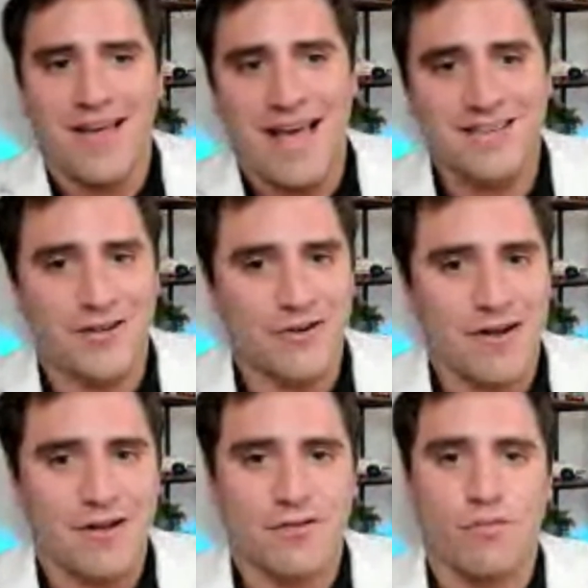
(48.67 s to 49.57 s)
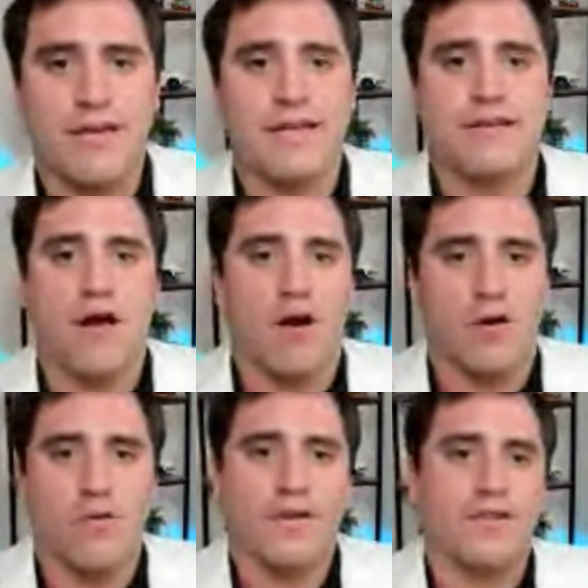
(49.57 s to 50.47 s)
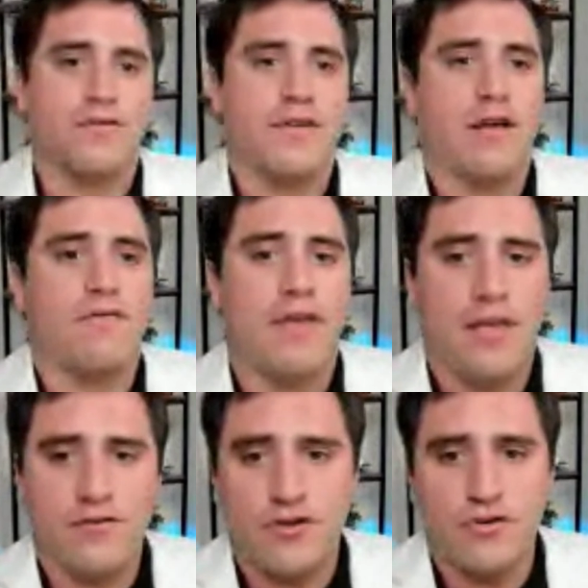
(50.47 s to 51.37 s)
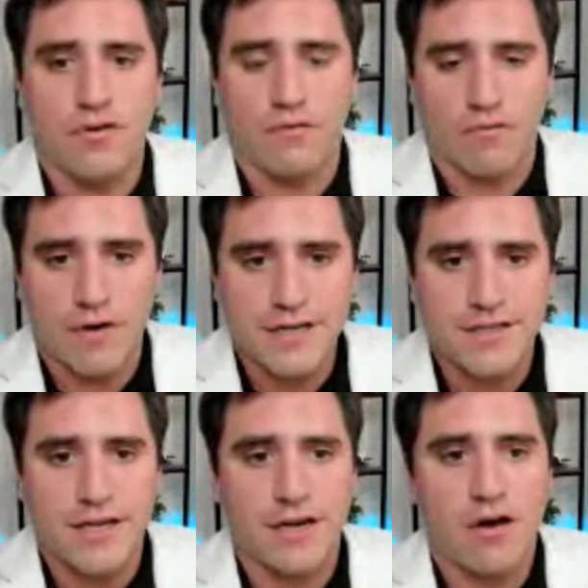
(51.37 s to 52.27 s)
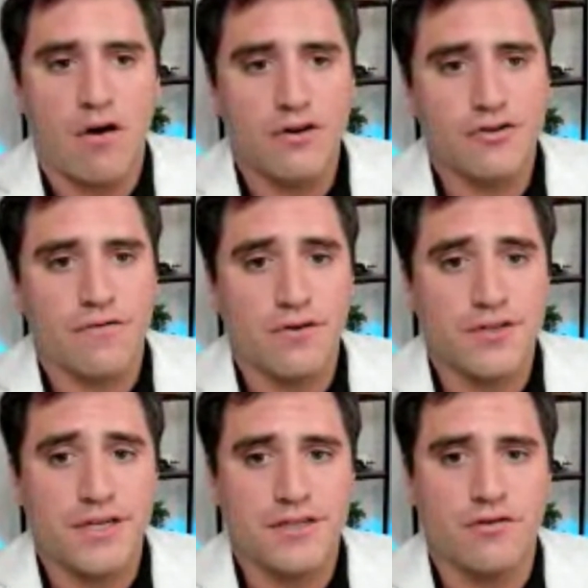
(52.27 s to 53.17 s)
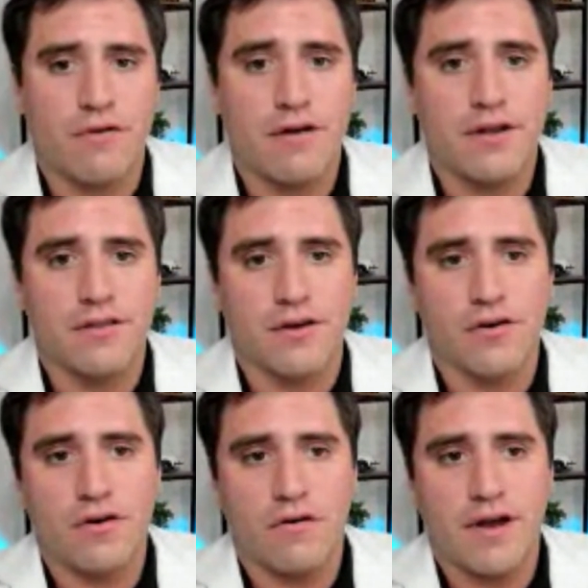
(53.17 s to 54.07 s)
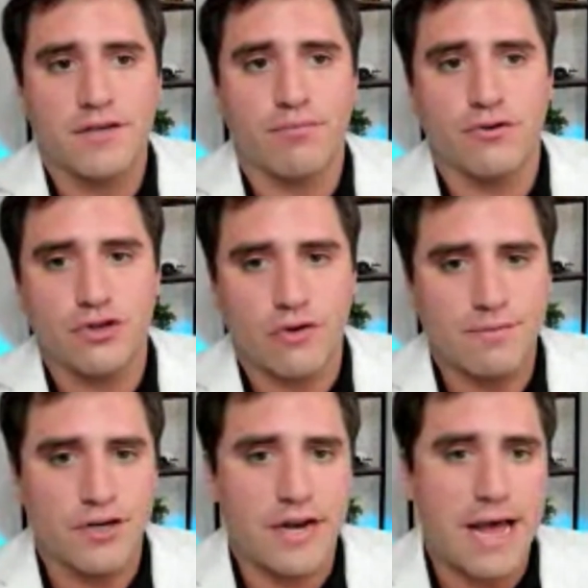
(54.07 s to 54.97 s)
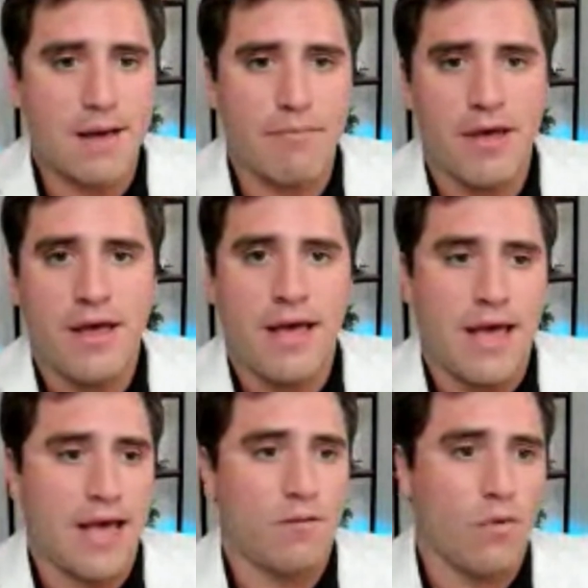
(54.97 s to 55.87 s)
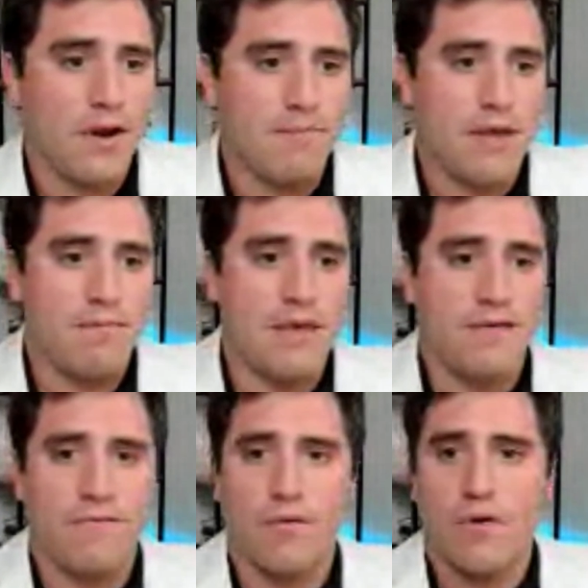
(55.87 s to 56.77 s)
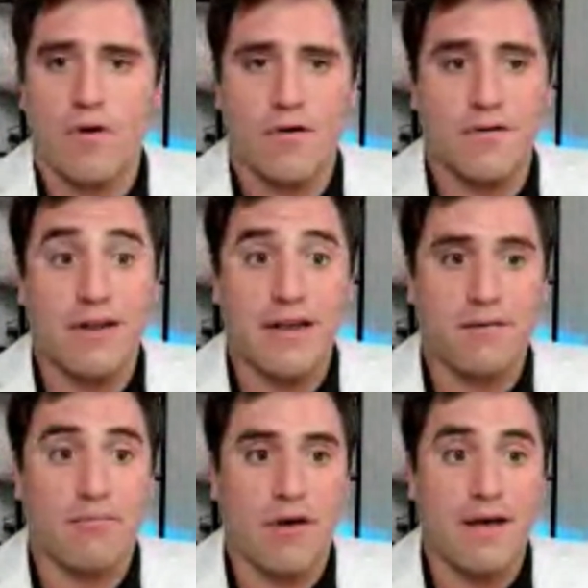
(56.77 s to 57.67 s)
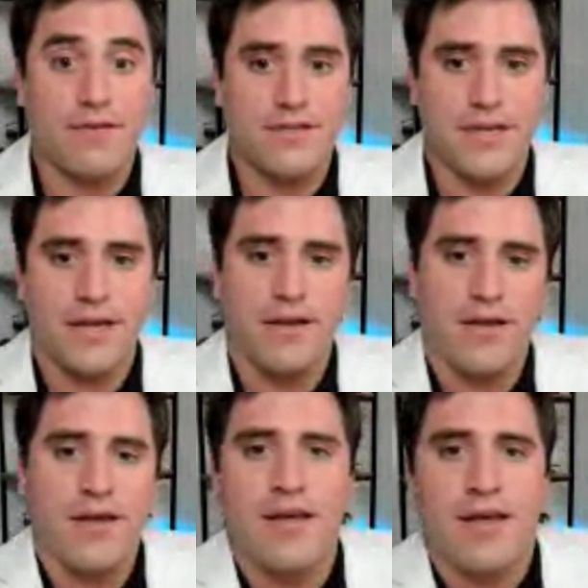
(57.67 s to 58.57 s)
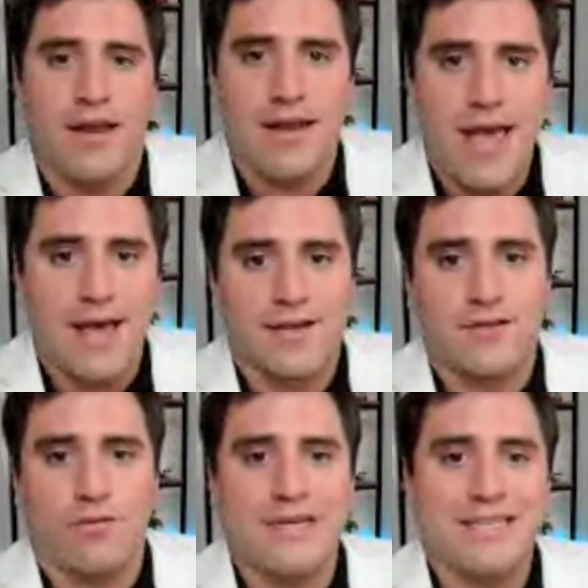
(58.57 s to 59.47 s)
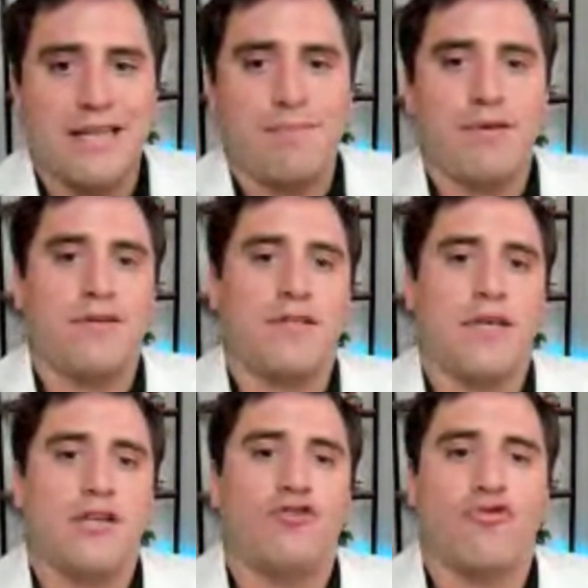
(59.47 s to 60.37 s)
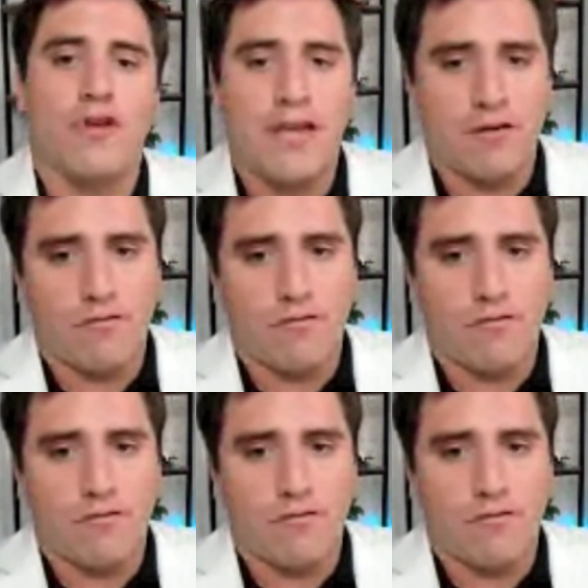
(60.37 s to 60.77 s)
as your health. We are going to delve into the recent controversy surrounding the GoodRx prescription app and what it may mean for our data privacy. Next, we step into the intriguing